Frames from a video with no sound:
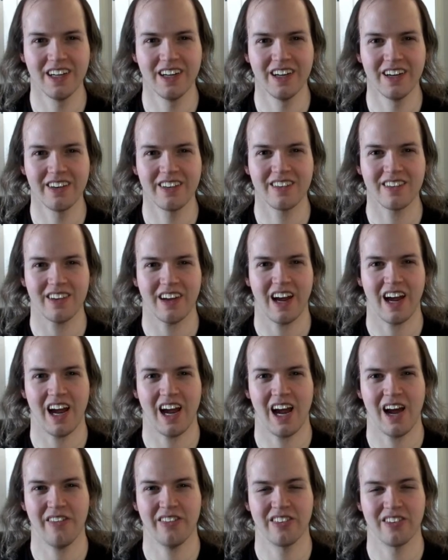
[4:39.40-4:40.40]
It's
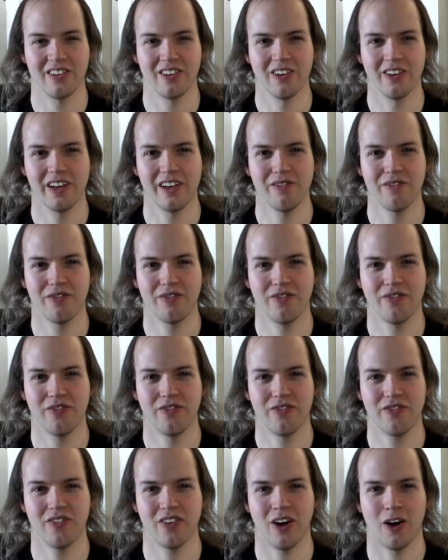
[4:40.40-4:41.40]
absolutely,
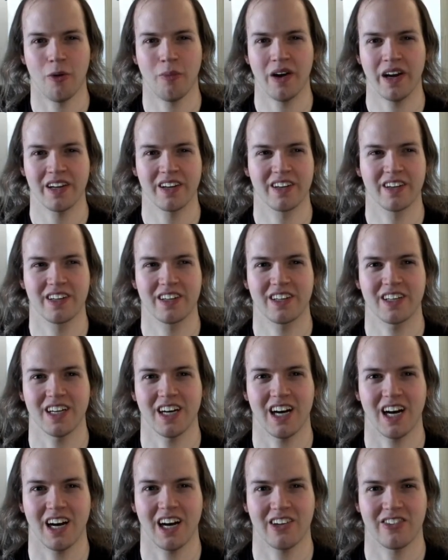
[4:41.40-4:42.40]
oh my
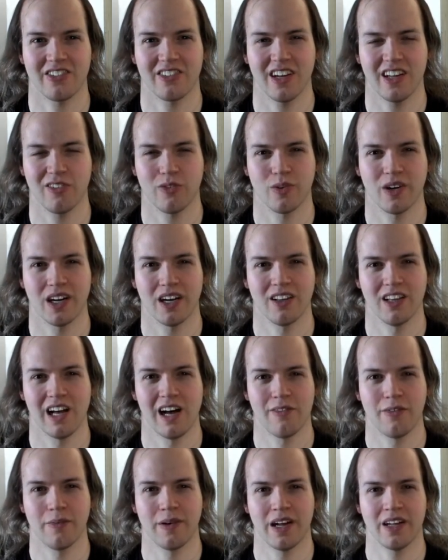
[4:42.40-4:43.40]
gosh, that's what I
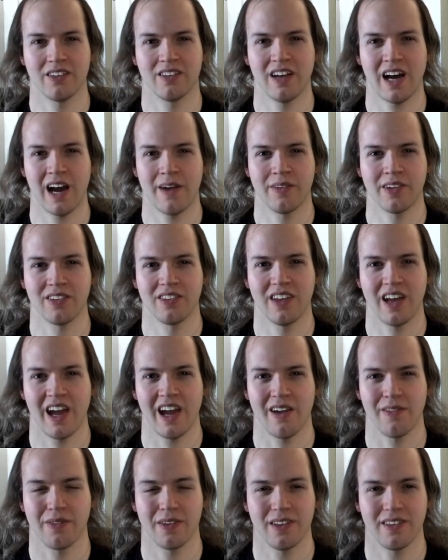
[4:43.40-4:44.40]
love about Diamond
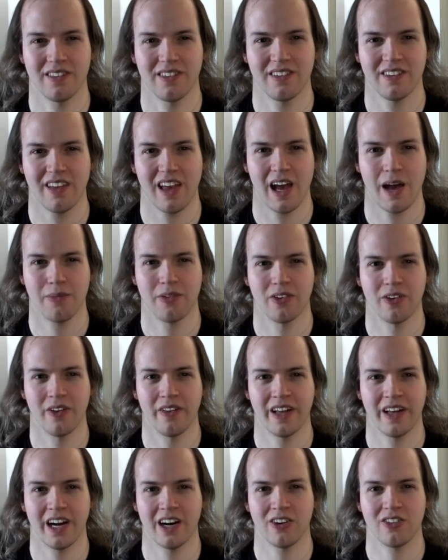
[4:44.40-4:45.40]
Dave. It's just
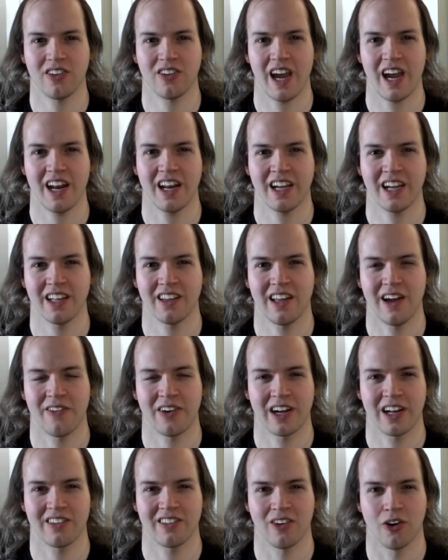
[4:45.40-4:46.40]
absolutely entertaining and
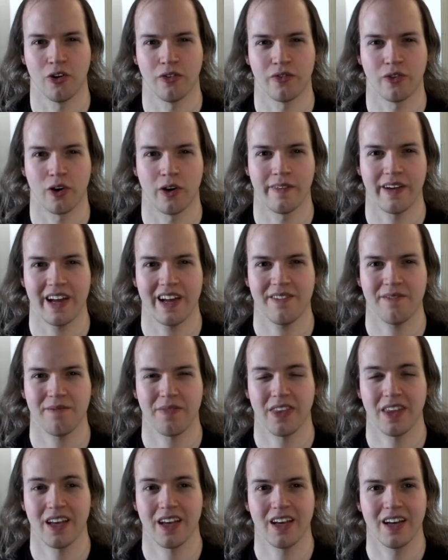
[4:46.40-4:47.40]
never gets old for me.
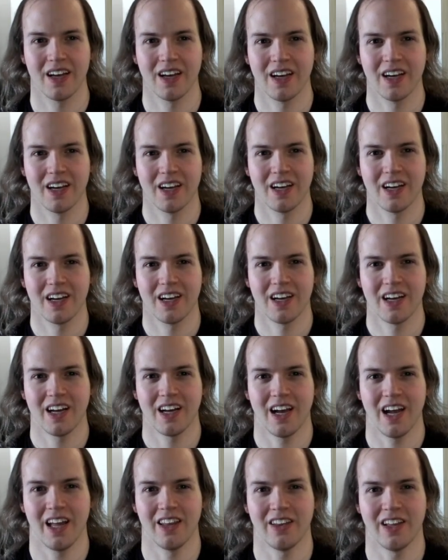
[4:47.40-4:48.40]

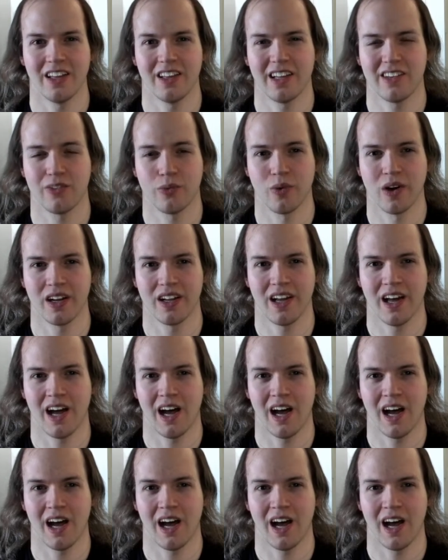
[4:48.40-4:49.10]
And then that's when,